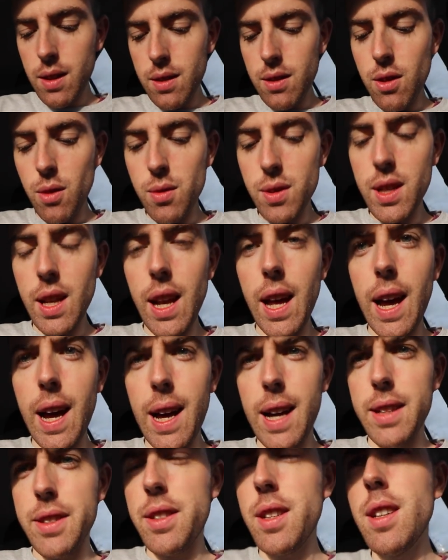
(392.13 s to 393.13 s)
It's always going to
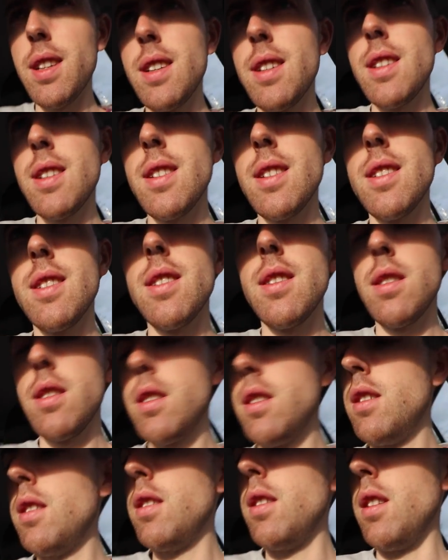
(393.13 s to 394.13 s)
add,
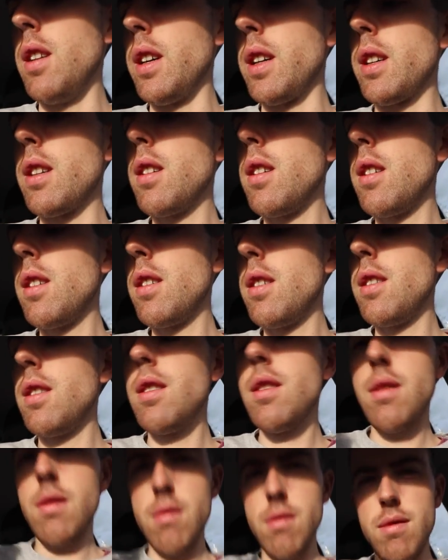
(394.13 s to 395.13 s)
like,
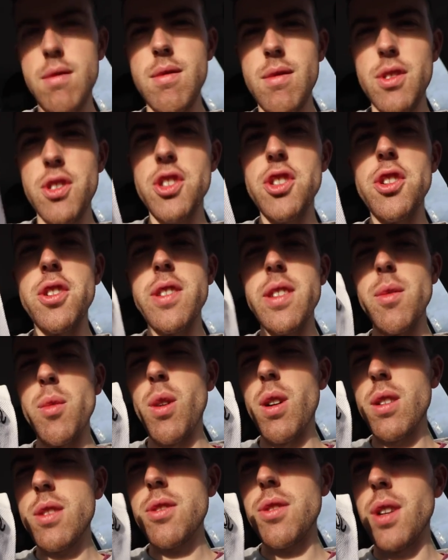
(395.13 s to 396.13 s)
30
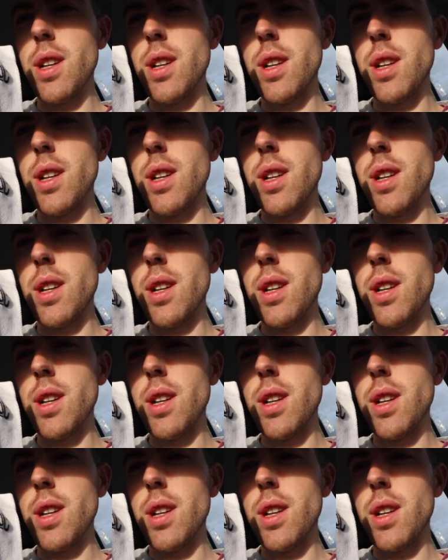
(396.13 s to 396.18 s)
watts,